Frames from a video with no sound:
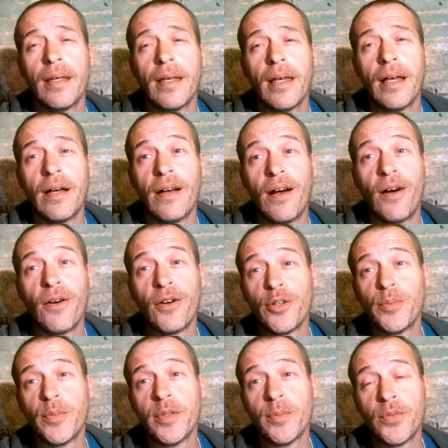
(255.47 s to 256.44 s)
An
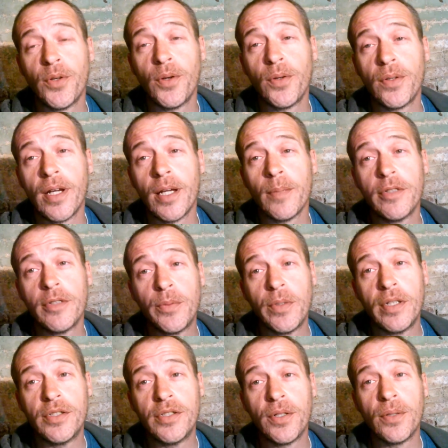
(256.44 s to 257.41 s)
argument broke out
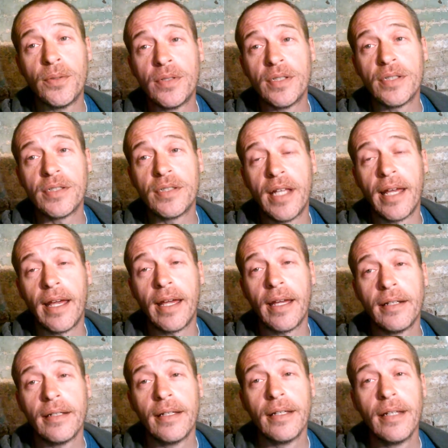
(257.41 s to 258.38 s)
between Joel and his dad,
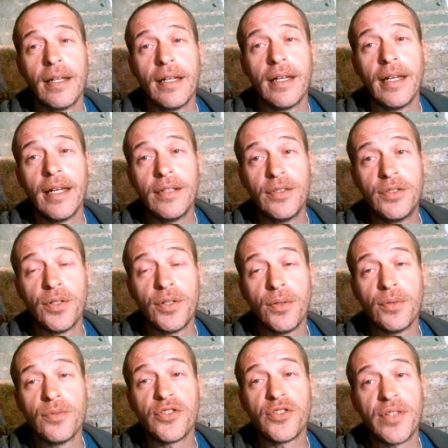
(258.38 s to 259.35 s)
and
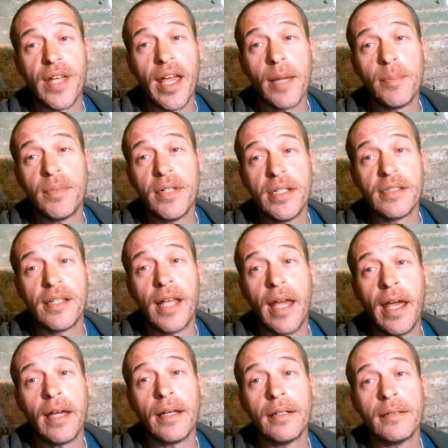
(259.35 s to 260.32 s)
Joel stabbed his
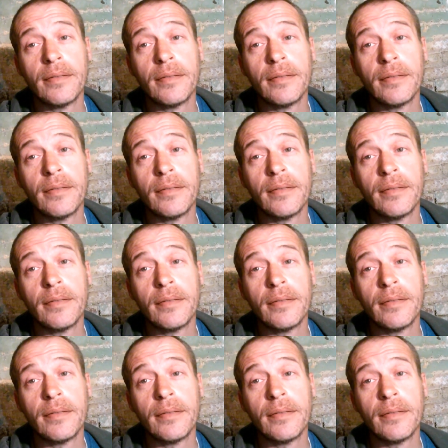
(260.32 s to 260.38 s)
dad.